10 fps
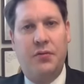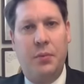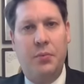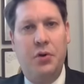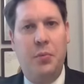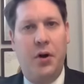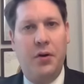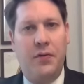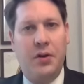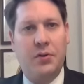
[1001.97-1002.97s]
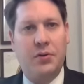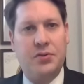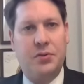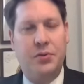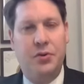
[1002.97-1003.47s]
from new motor
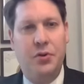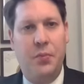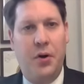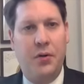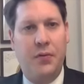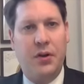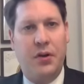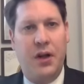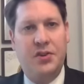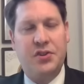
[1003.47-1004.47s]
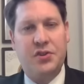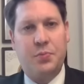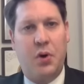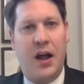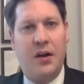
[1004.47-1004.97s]
vehicles or new motor vehicle engines
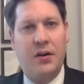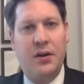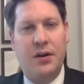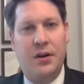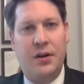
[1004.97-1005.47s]
prior